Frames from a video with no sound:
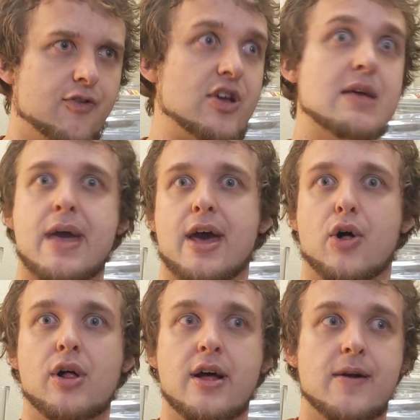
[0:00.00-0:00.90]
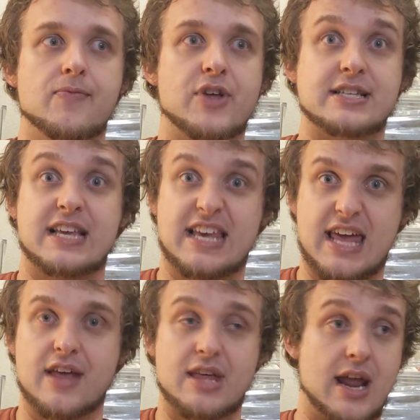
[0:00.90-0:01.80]
female
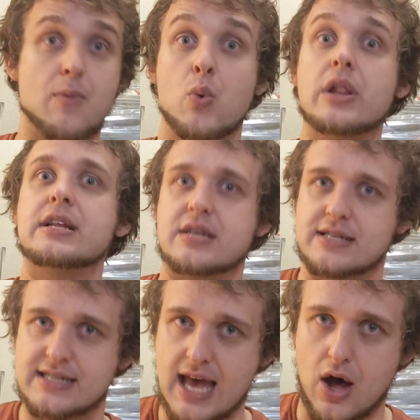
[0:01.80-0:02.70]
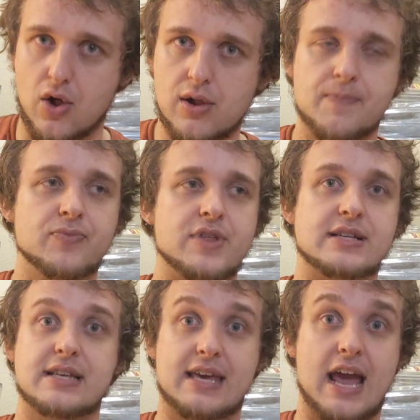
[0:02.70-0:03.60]
that I'm willing to sell
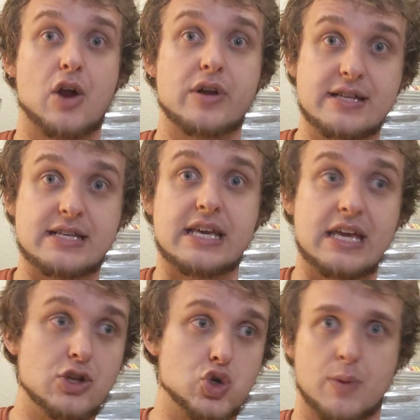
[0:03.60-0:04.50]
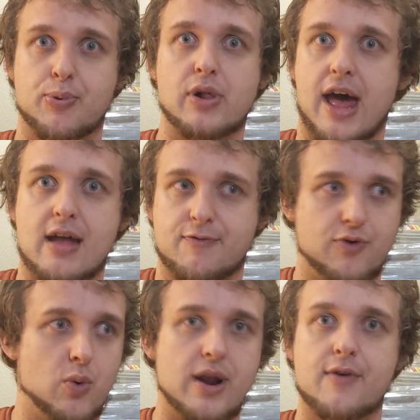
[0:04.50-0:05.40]
that's guaranteed triple het
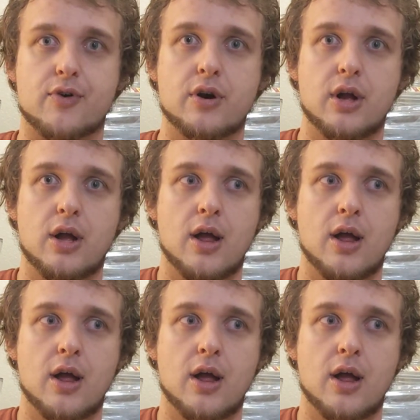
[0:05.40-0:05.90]
for whatever,